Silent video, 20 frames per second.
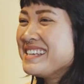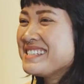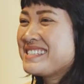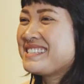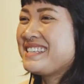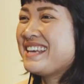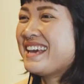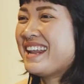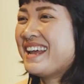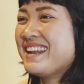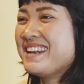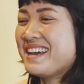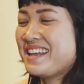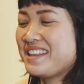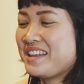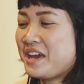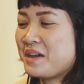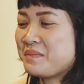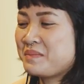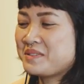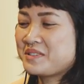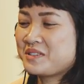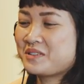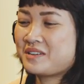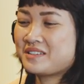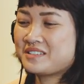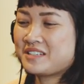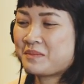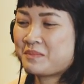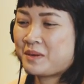is yet another episode
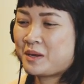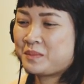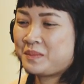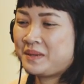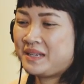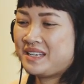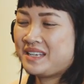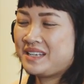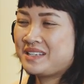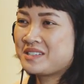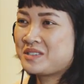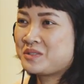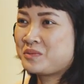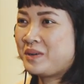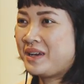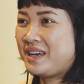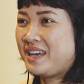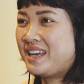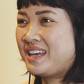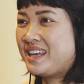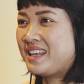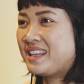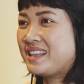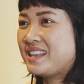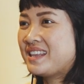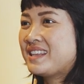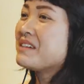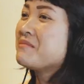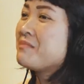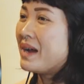of Tapau Please
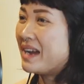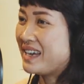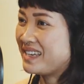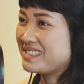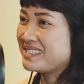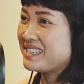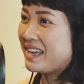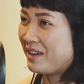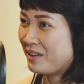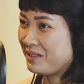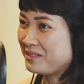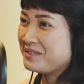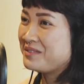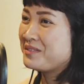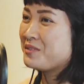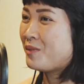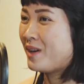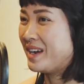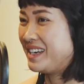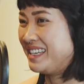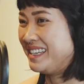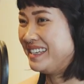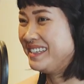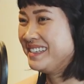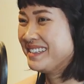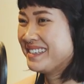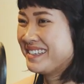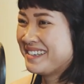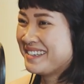with myself, Wani,